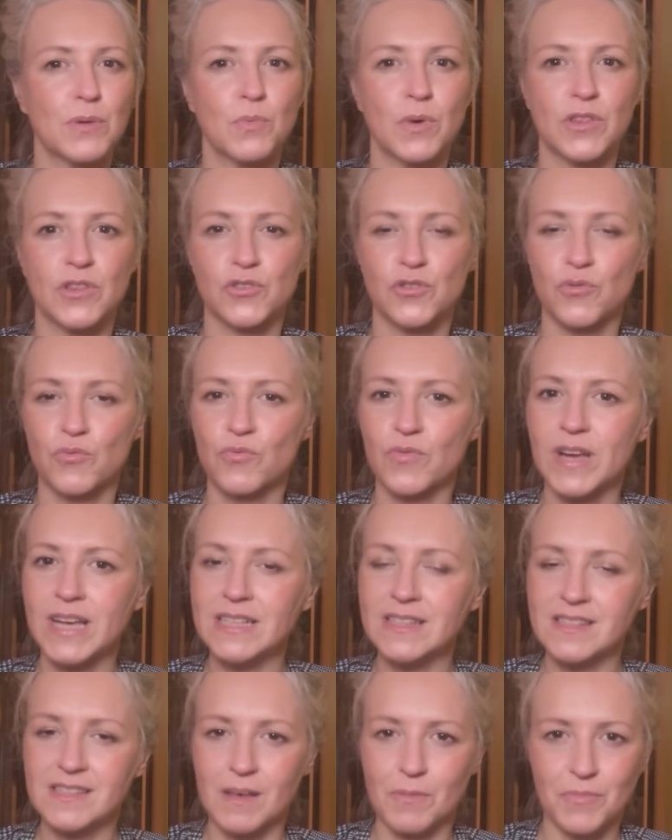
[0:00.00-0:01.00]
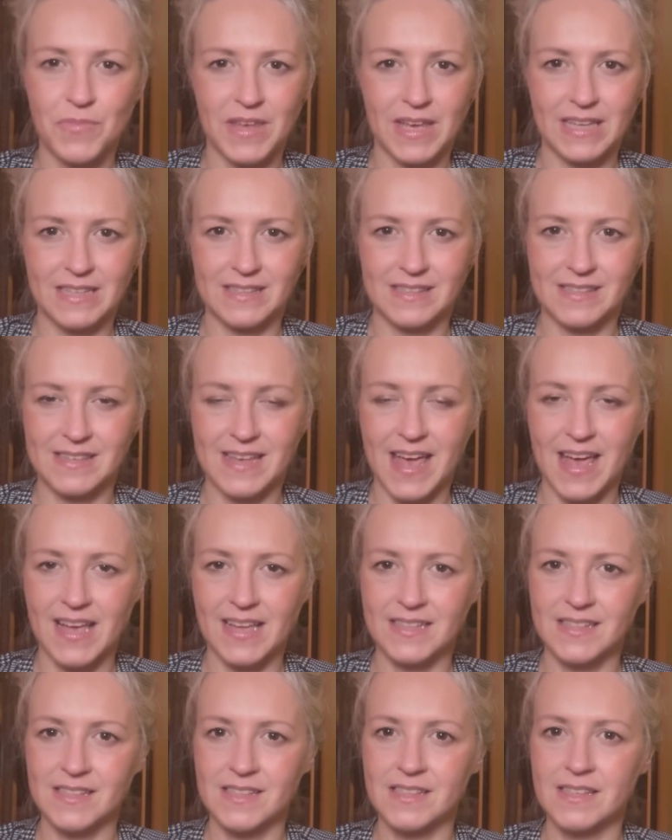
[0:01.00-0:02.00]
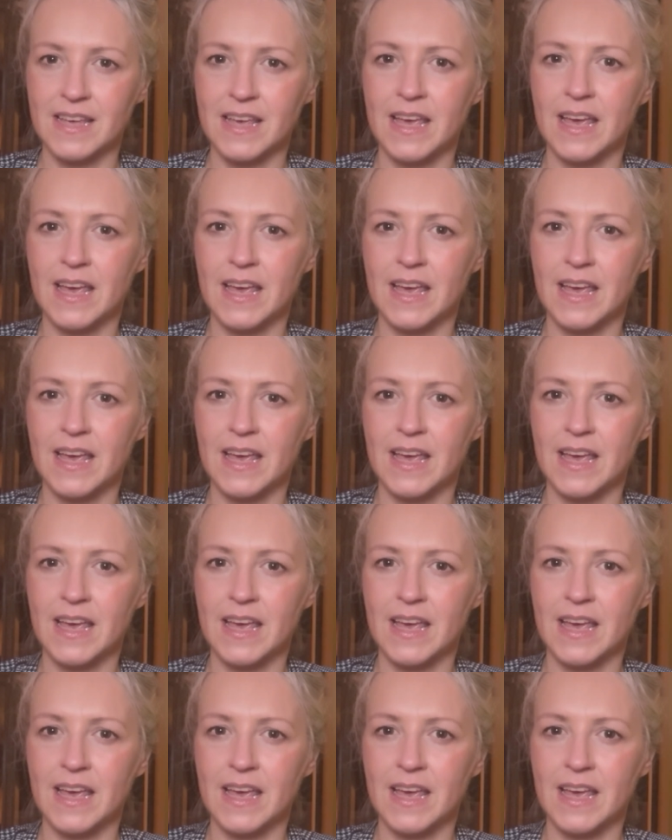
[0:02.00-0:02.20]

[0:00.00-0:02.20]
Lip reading: whether to read something in seconds.